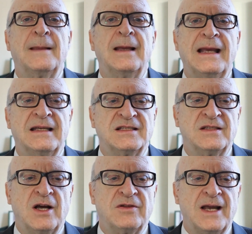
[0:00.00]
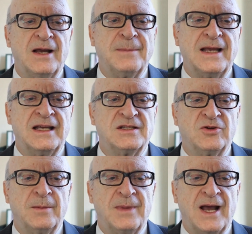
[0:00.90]
It is not recommended to
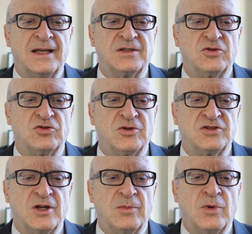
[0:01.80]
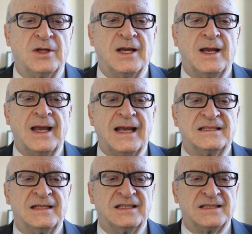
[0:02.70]
apply neutral soap water, as
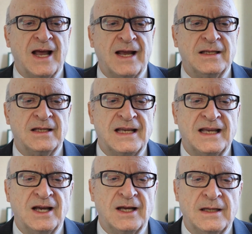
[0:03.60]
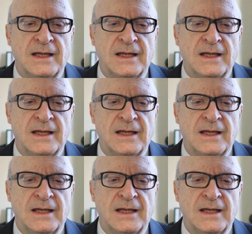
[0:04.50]
it is unclear